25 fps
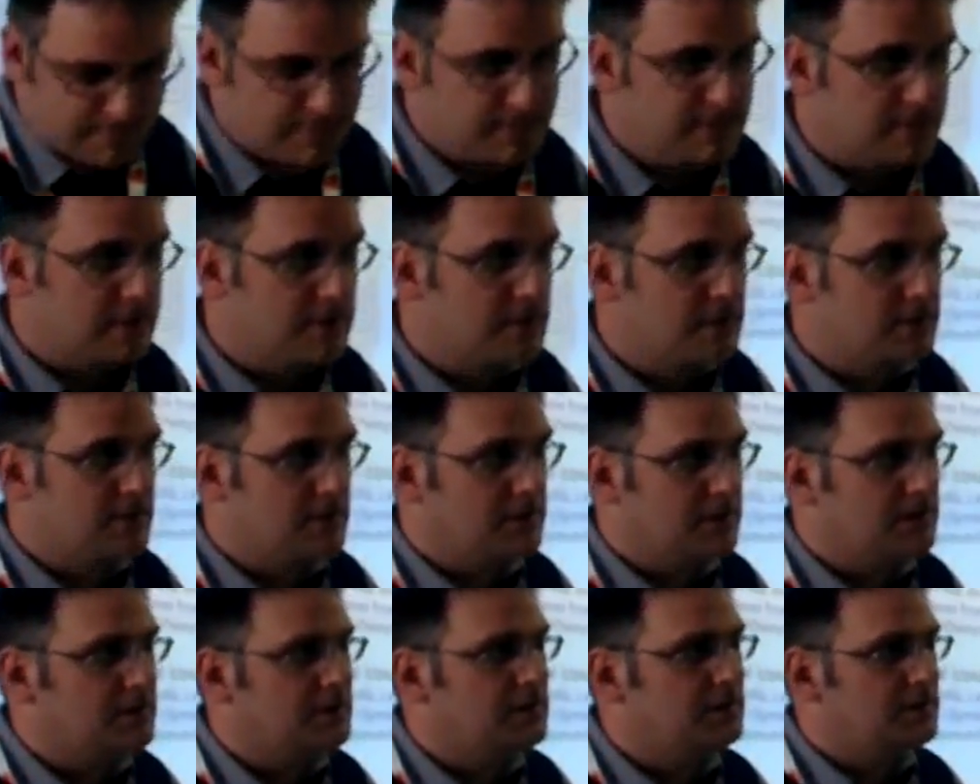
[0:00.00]
for them
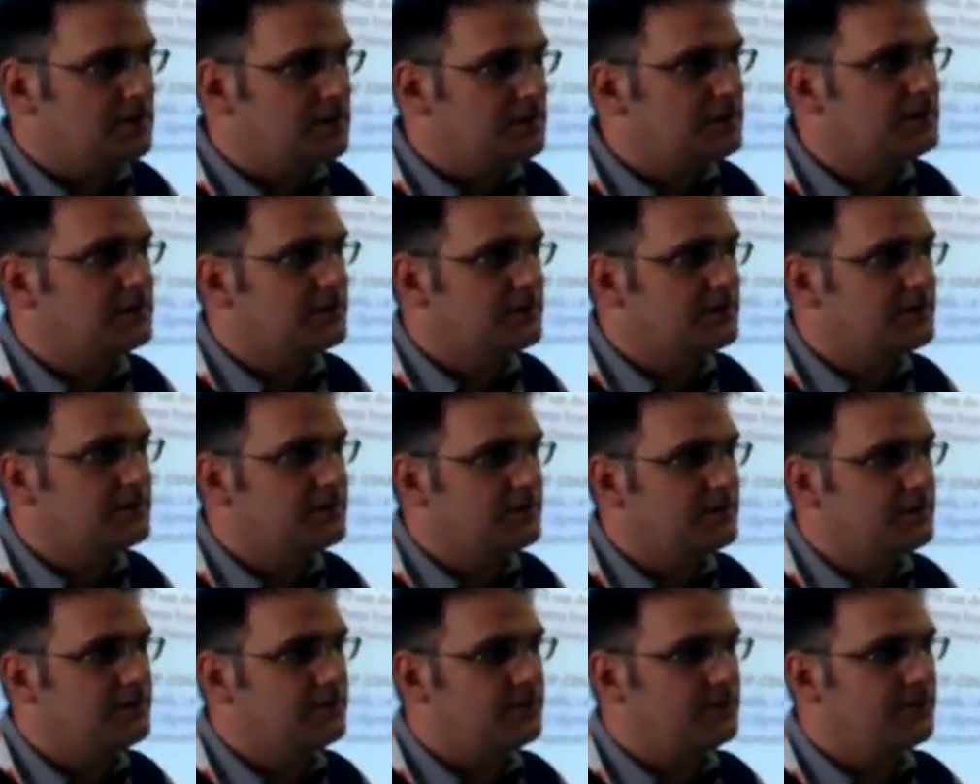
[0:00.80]
it's it's
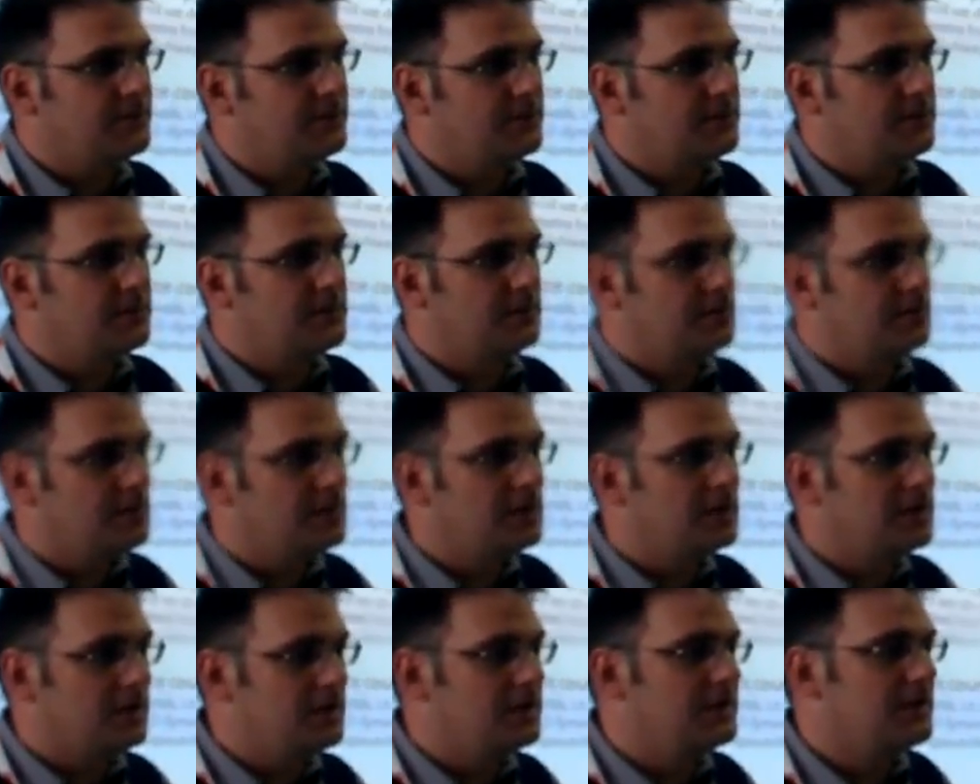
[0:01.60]
not a choice. They
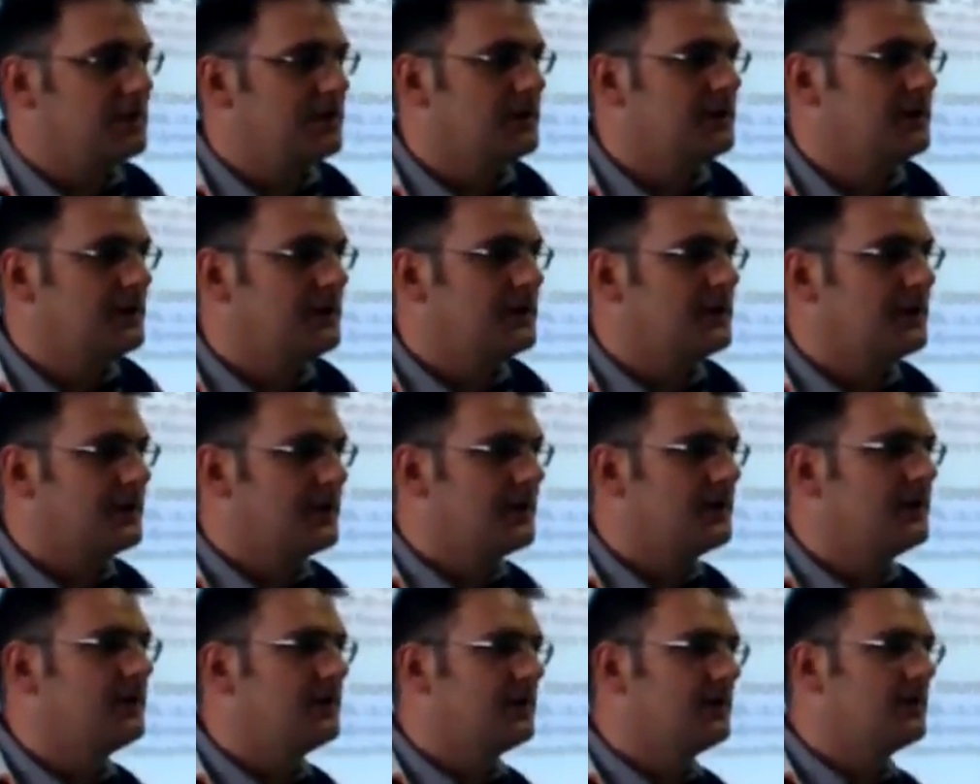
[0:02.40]
need to
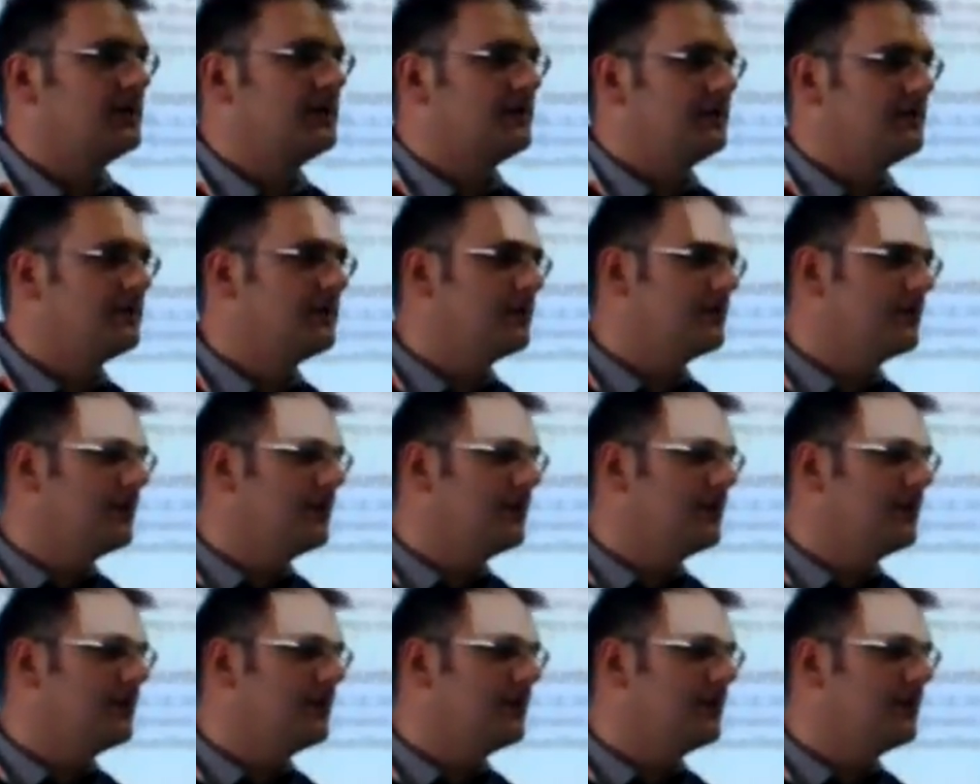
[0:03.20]
enable everything.